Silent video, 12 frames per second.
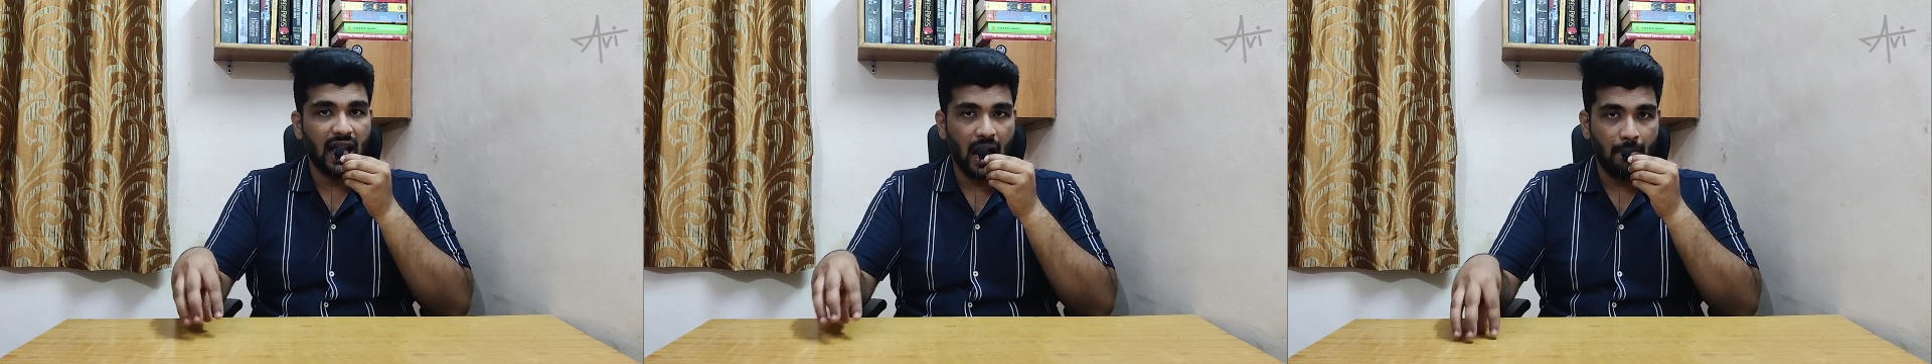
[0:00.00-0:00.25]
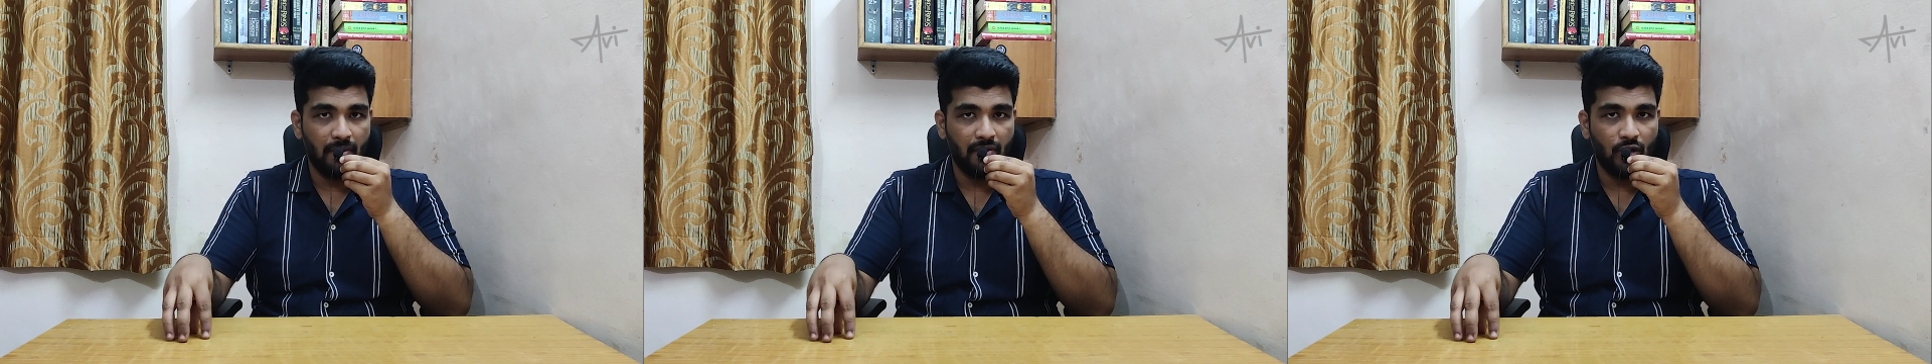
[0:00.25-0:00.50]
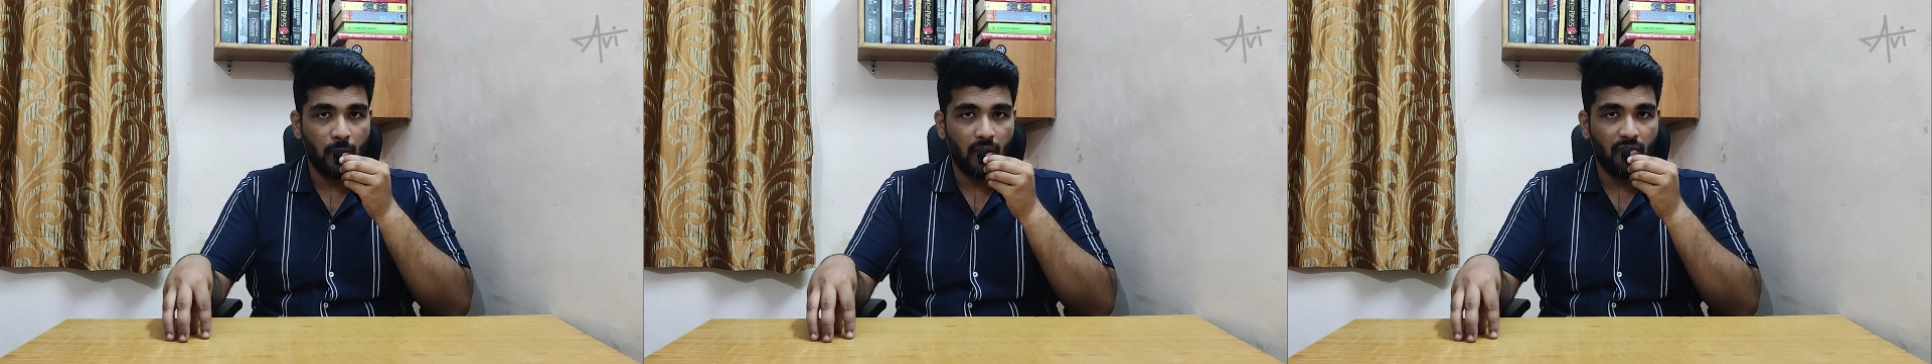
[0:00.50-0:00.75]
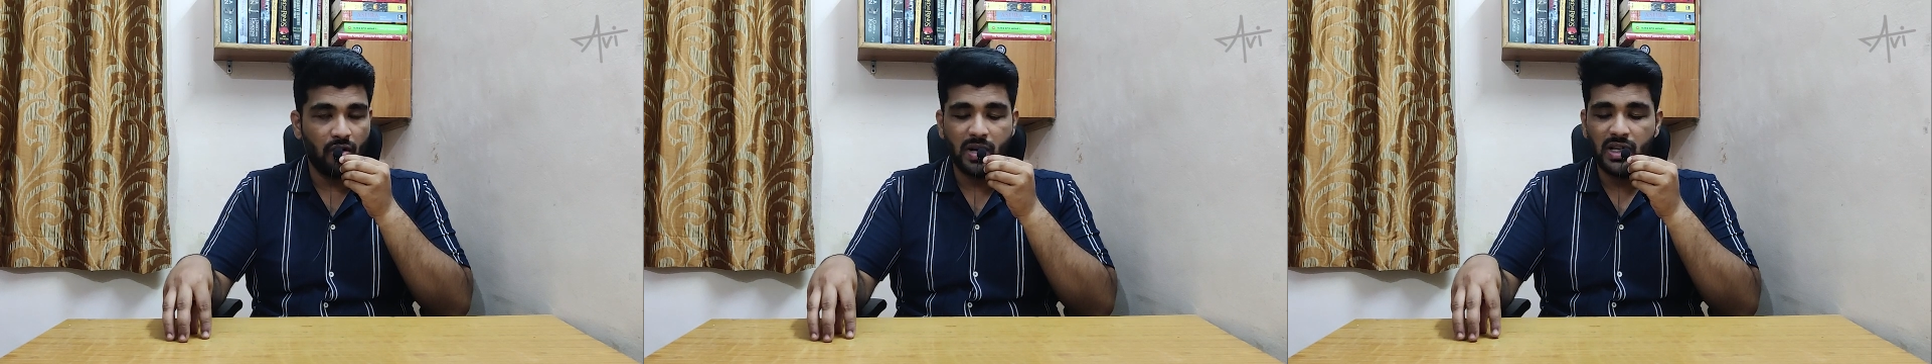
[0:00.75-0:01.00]
happy with your
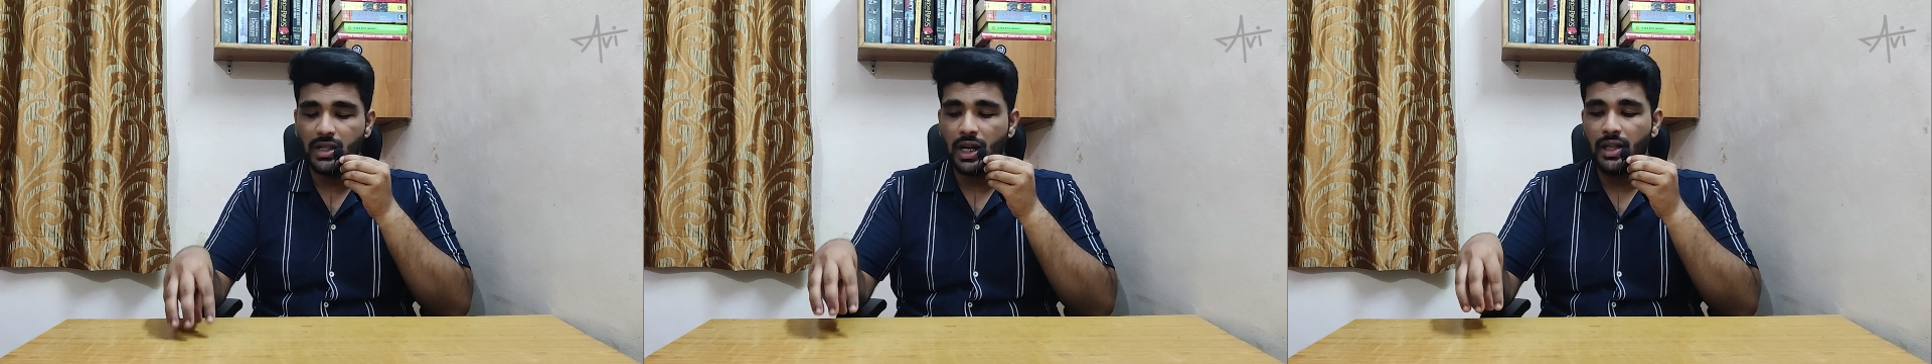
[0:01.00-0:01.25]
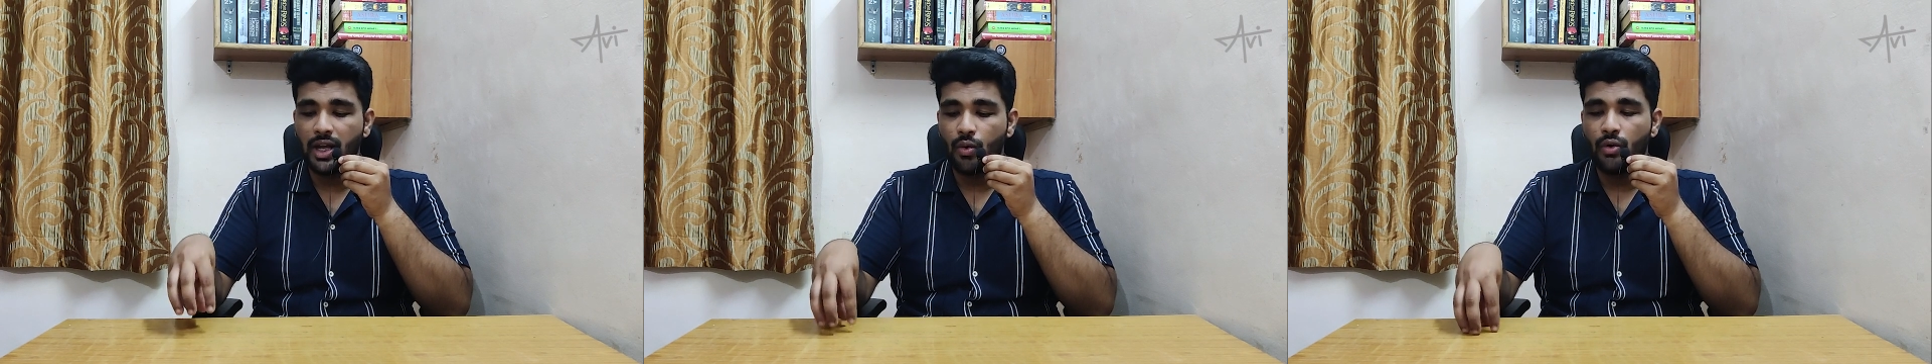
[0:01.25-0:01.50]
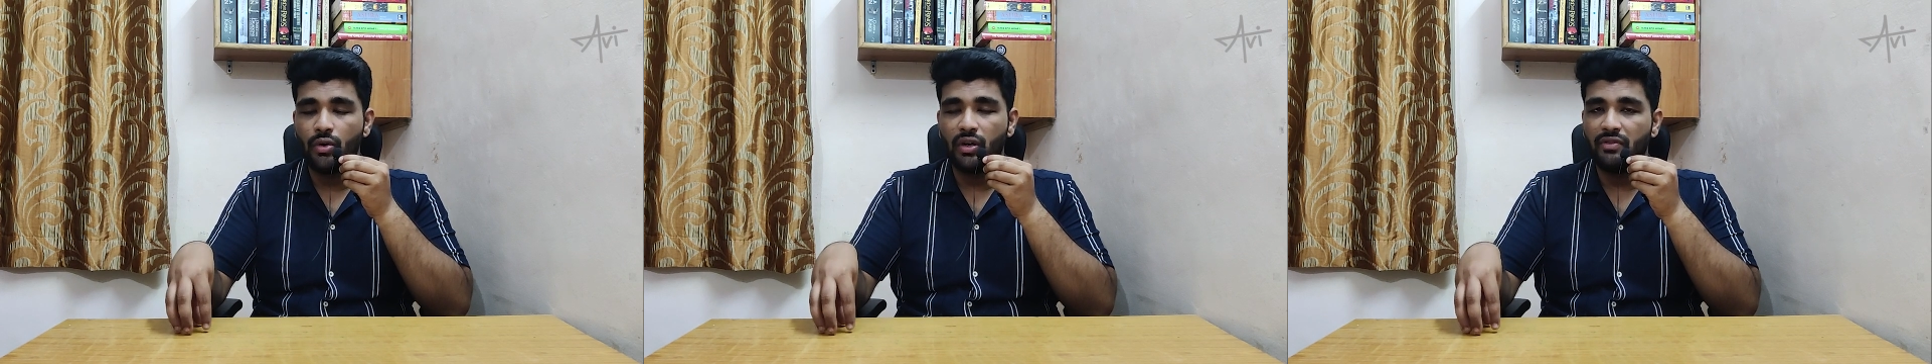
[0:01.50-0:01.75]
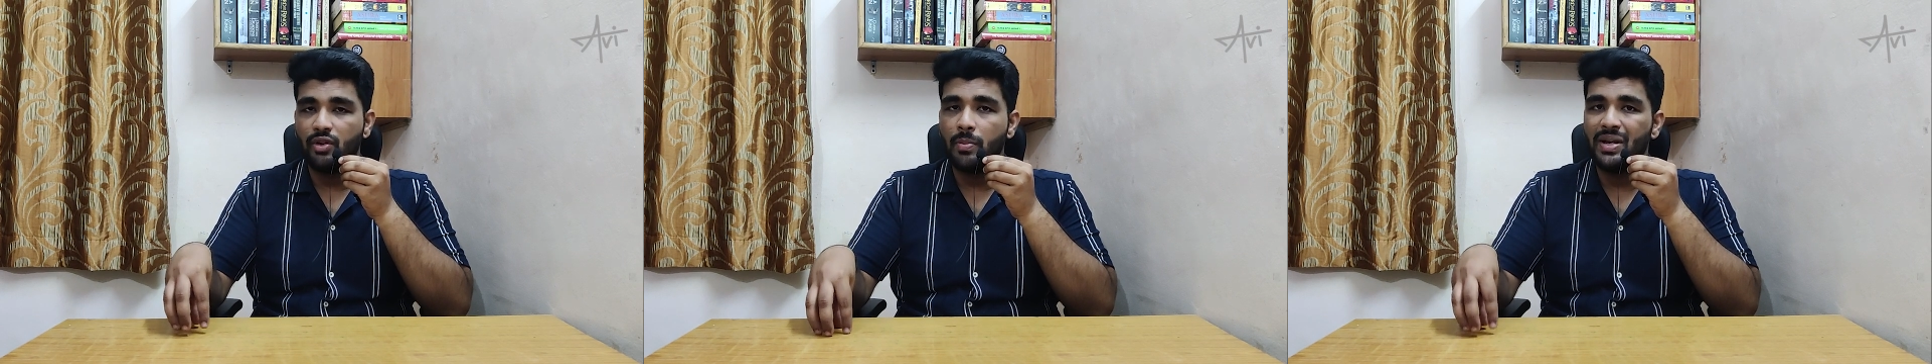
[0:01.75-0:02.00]
performance, and they're going to
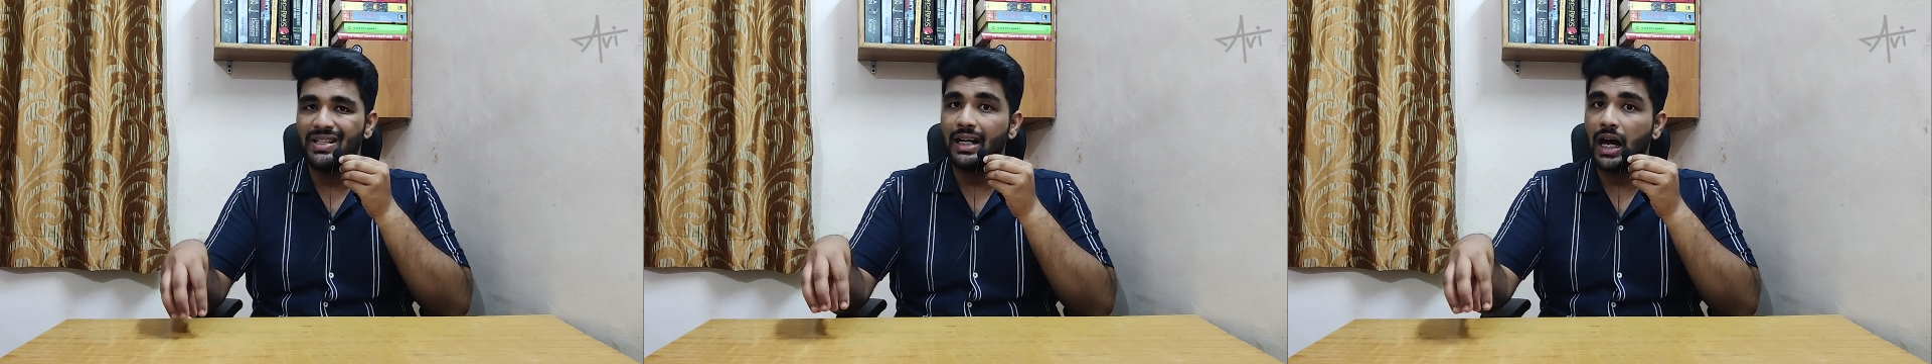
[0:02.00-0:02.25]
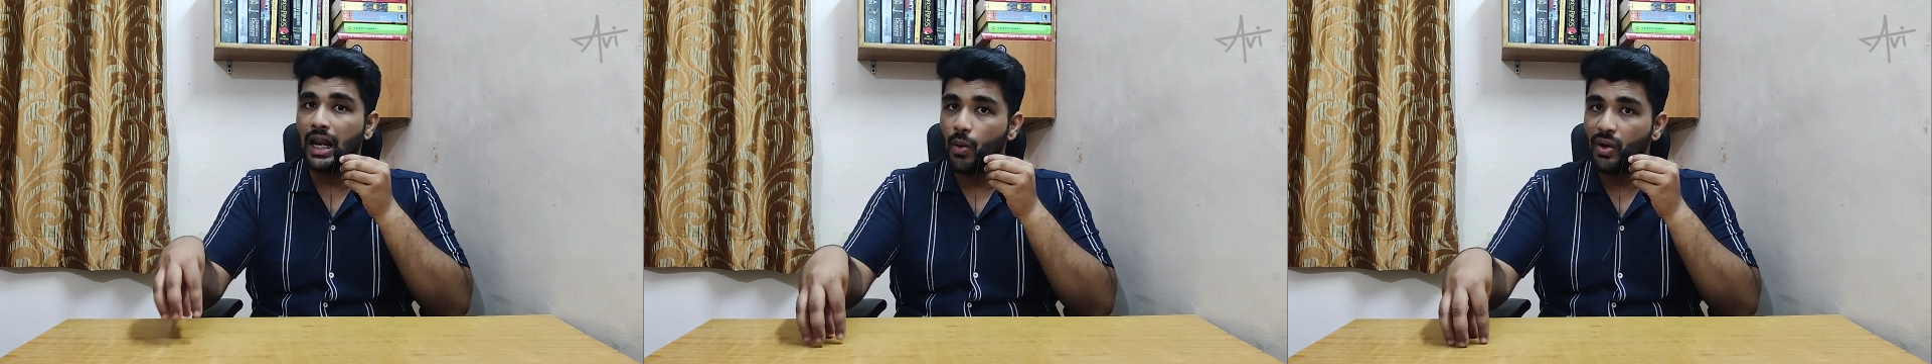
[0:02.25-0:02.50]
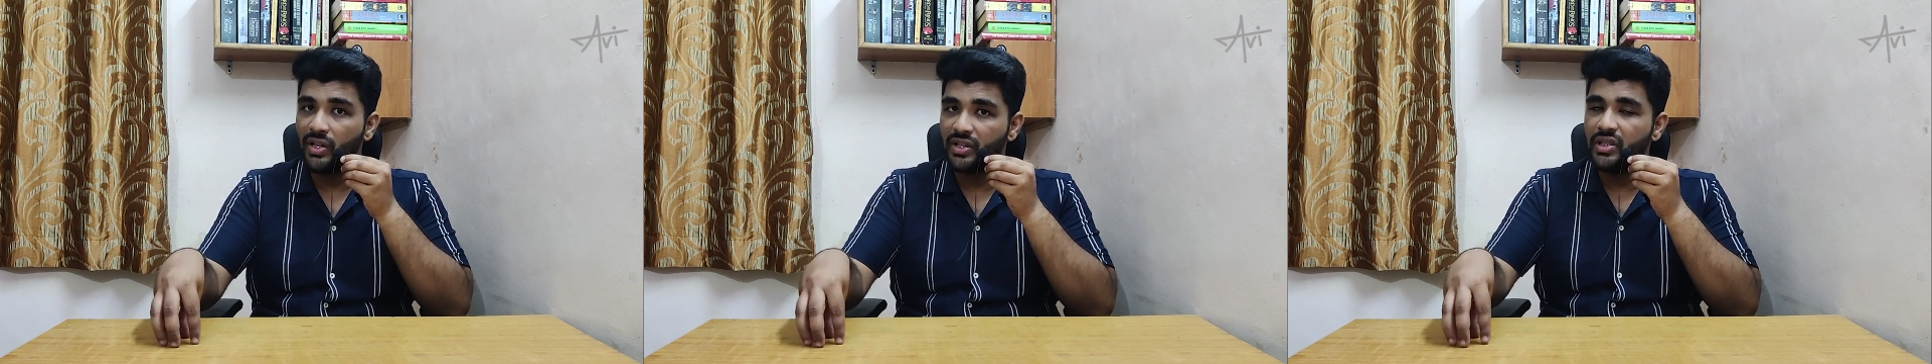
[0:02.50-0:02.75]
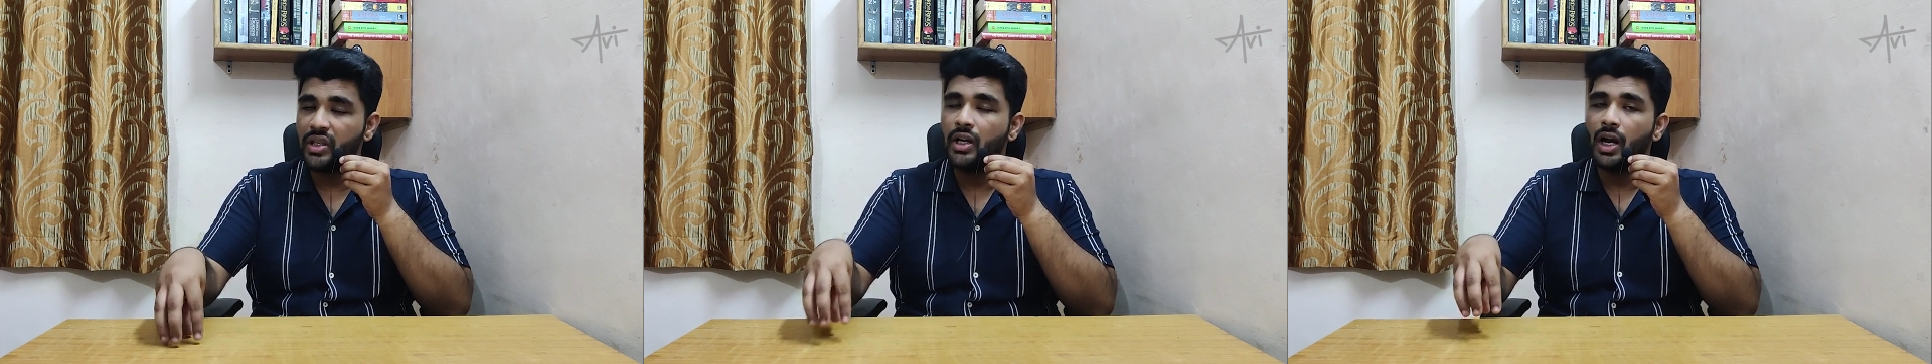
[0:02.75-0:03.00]
give you basic allowances